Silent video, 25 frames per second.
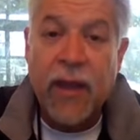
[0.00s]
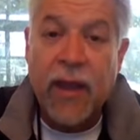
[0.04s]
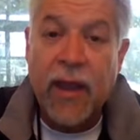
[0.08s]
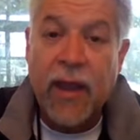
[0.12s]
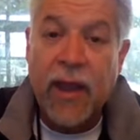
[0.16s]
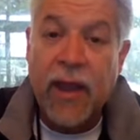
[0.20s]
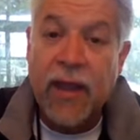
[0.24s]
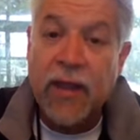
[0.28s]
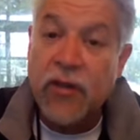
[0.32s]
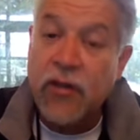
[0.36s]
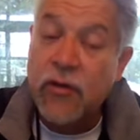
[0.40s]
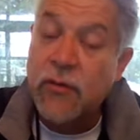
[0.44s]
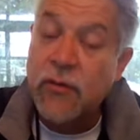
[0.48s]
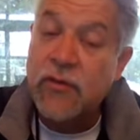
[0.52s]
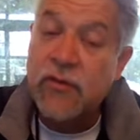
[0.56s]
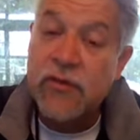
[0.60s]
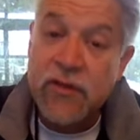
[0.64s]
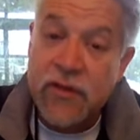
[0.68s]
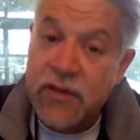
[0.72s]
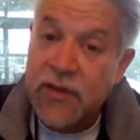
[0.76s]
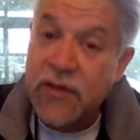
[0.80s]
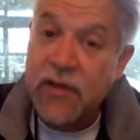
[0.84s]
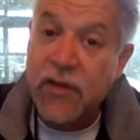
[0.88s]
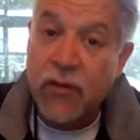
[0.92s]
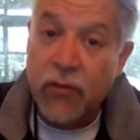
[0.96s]
and you
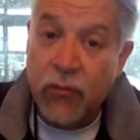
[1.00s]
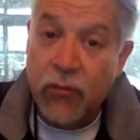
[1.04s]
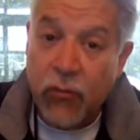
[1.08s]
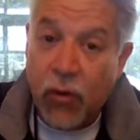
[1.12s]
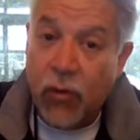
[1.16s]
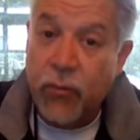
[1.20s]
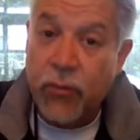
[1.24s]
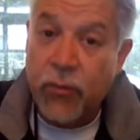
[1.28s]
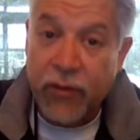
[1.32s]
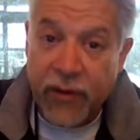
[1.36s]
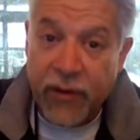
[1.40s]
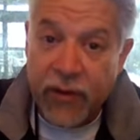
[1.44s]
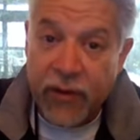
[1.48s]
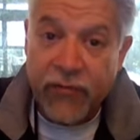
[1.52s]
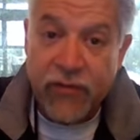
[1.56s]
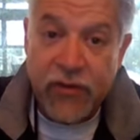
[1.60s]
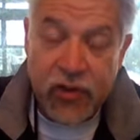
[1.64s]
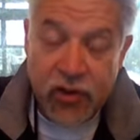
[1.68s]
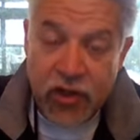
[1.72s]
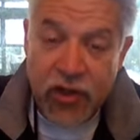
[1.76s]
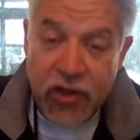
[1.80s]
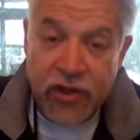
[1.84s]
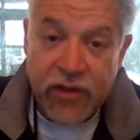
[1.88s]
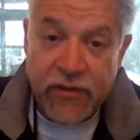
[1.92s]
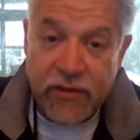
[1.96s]
still won't believe in
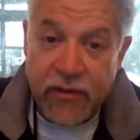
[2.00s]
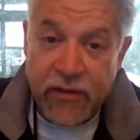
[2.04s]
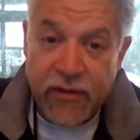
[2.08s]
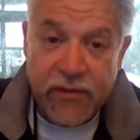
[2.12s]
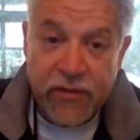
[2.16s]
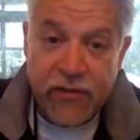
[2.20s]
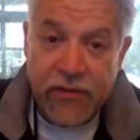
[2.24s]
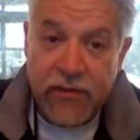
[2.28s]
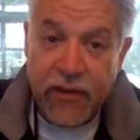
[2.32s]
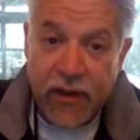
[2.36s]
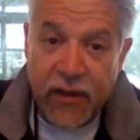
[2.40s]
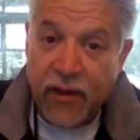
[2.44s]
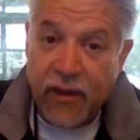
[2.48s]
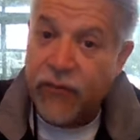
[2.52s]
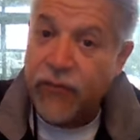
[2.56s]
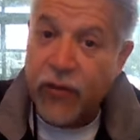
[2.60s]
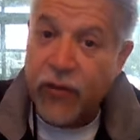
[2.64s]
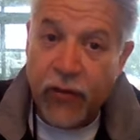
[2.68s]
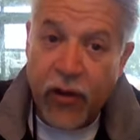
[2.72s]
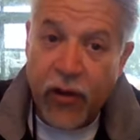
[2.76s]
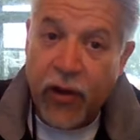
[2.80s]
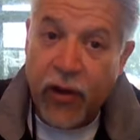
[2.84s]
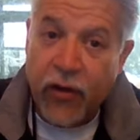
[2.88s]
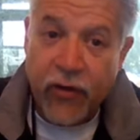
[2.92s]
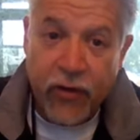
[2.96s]
Jesus if you're
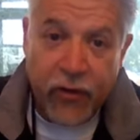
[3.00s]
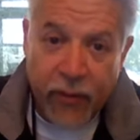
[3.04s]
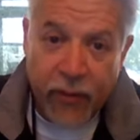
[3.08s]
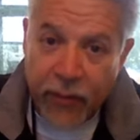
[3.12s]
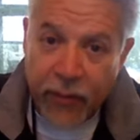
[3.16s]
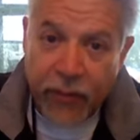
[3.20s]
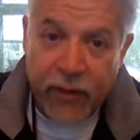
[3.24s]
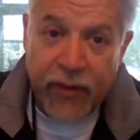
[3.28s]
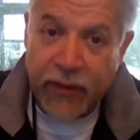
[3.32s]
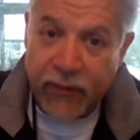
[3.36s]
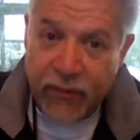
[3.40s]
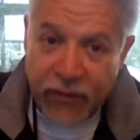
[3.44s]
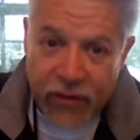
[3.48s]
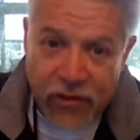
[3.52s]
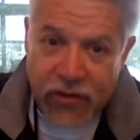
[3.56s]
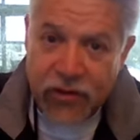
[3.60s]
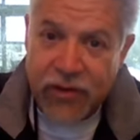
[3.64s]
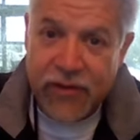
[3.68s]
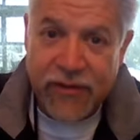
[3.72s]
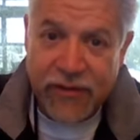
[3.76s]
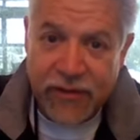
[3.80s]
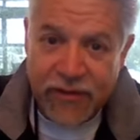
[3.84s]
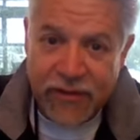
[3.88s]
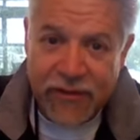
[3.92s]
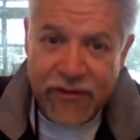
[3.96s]
not going to believe in
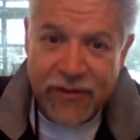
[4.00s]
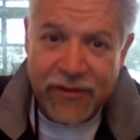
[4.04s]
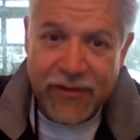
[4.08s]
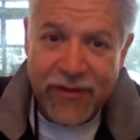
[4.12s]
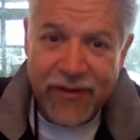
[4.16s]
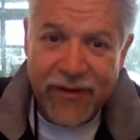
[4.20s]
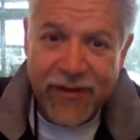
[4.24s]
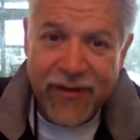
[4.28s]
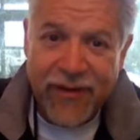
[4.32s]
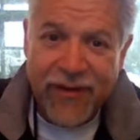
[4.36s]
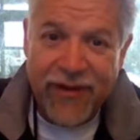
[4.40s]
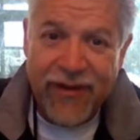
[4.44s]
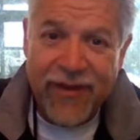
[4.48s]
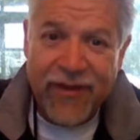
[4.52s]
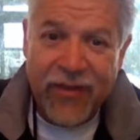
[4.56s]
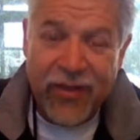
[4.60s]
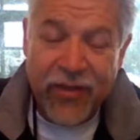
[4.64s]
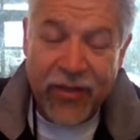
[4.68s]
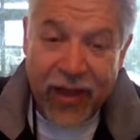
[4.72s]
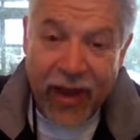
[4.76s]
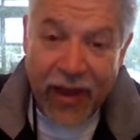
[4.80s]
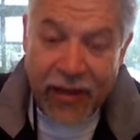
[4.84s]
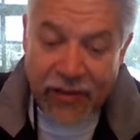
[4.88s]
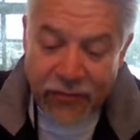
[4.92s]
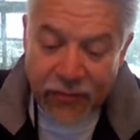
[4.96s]
Jesus.
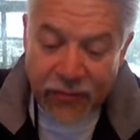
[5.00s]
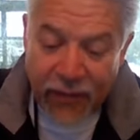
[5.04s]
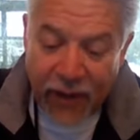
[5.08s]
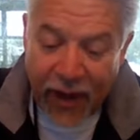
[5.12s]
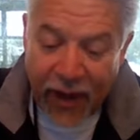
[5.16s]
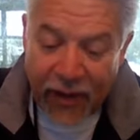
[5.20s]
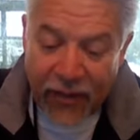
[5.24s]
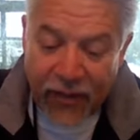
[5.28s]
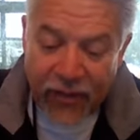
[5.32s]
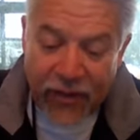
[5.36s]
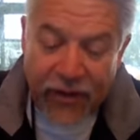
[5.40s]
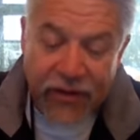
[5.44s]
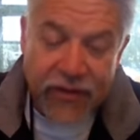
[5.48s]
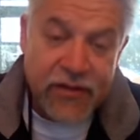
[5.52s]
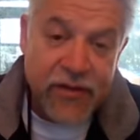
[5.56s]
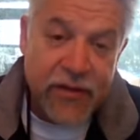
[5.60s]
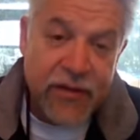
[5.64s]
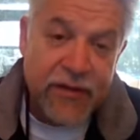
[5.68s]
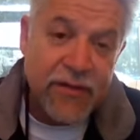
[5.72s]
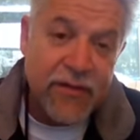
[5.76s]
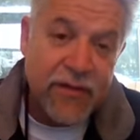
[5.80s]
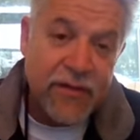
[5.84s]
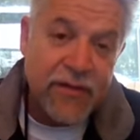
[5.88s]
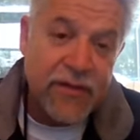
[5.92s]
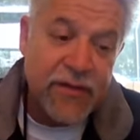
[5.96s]
That's what I think
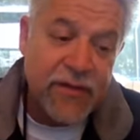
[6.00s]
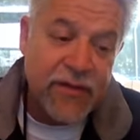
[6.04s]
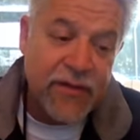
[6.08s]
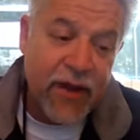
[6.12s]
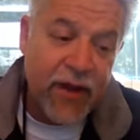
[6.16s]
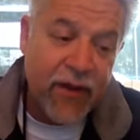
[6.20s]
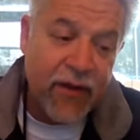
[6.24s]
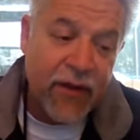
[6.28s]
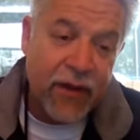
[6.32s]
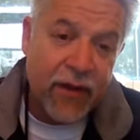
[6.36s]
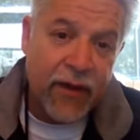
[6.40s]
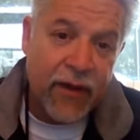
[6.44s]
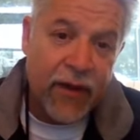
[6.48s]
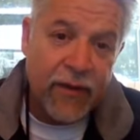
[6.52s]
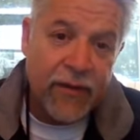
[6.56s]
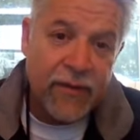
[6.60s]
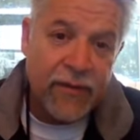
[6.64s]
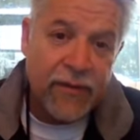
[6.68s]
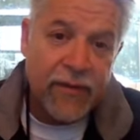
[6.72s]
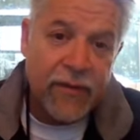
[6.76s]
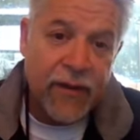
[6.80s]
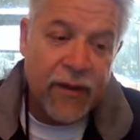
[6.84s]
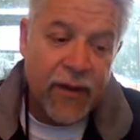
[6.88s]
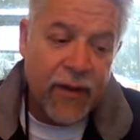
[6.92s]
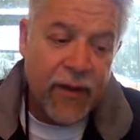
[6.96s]
Jesus is telling
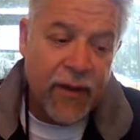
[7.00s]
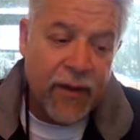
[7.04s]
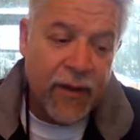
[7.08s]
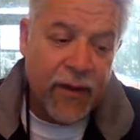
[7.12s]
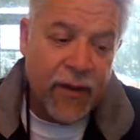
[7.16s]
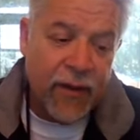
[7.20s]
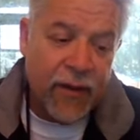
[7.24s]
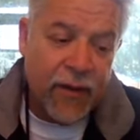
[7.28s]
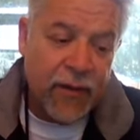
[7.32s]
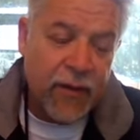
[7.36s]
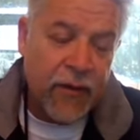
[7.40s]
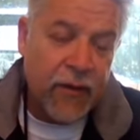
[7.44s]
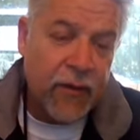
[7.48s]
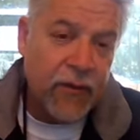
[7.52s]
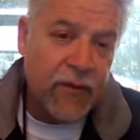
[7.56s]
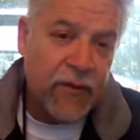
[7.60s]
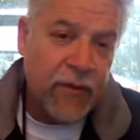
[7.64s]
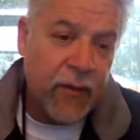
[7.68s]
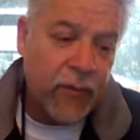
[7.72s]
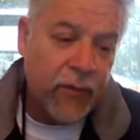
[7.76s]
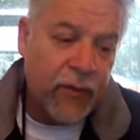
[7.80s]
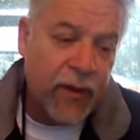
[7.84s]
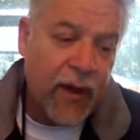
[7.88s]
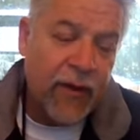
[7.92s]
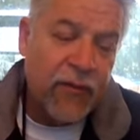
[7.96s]
us. You know,
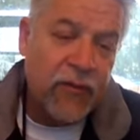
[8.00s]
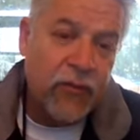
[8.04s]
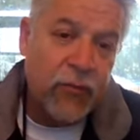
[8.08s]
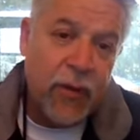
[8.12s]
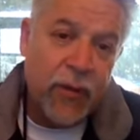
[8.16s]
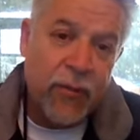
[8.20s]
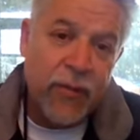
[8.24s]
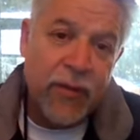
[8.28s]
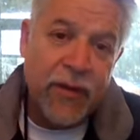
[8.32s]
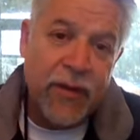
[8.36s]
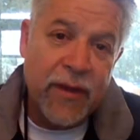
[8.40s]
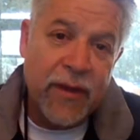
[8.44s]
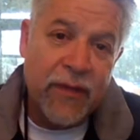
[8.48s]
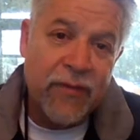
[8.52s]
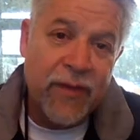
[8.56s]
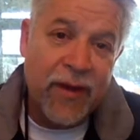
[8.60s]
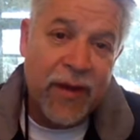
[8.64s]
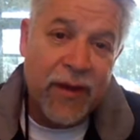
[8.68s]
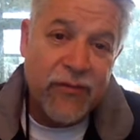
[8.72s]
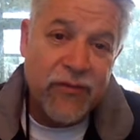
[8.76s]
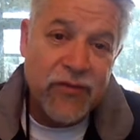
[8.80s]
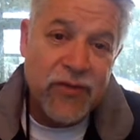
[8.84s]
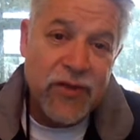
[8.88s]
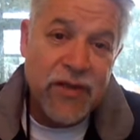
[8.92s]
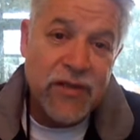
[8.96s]
sometimes we believe that
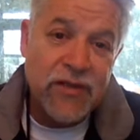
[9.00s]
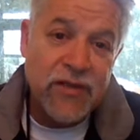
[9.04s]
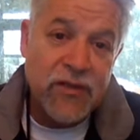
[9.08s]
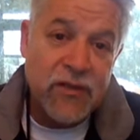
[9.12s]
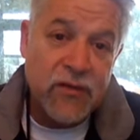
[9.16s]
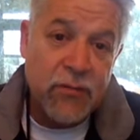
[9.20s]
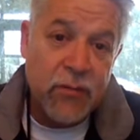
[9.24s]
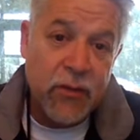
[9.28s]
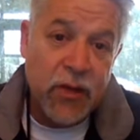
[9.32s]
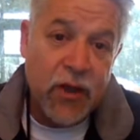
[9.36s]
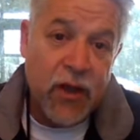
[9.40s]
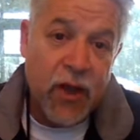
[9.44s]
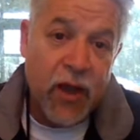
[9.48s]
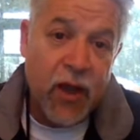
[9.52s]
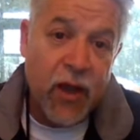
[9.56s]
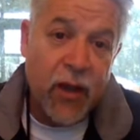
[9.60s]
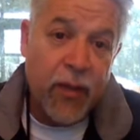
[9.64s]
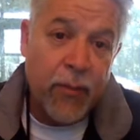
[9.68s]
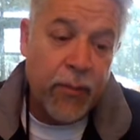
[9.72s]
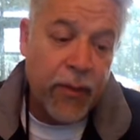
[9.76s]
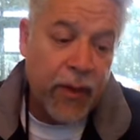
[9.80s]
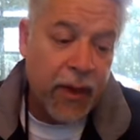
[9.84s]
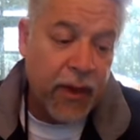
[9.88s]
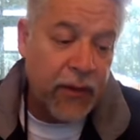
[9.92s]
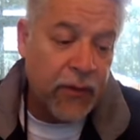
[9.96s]
if Jesus would
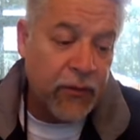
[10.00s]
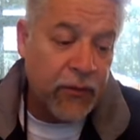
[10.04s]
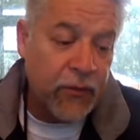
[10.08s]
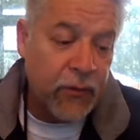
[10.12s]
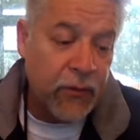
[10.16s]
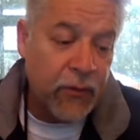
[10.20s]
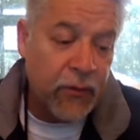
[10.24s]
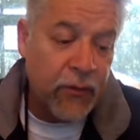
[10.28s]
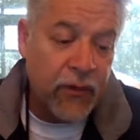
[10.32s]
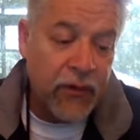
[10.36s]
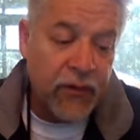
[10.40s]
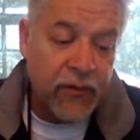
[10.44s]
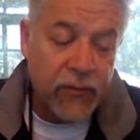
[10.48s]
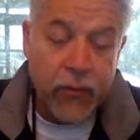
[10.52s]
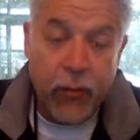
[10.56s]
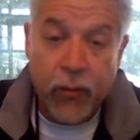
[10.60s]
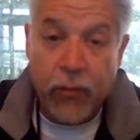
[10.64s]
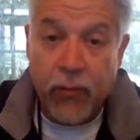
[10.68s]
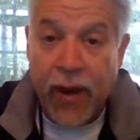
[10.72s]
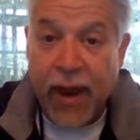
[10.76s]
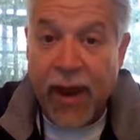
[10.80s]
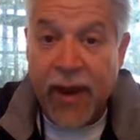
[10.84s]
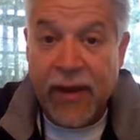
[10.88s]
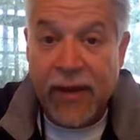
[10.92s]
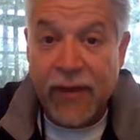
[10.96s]
come and do these
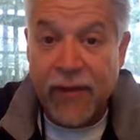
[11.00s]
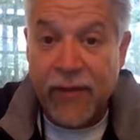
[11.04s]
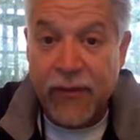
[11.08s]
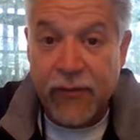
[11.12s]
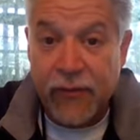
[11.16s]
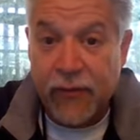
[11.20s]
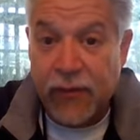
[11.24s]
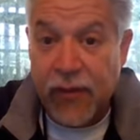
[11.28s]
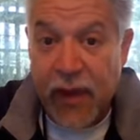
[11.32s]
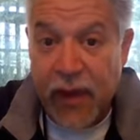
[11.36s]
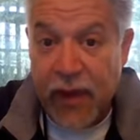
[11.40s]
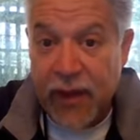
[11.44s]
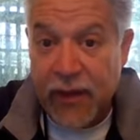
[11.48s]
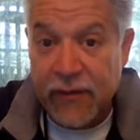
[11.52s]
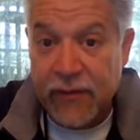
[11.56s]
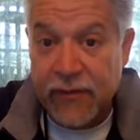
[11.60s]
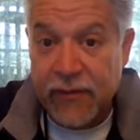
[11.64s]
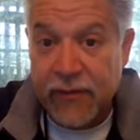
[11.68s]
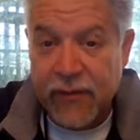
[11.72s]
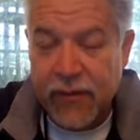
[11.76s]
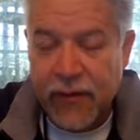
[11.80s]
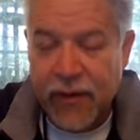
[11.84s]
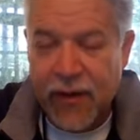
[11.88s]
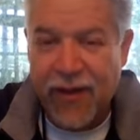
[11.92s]
miraculous things,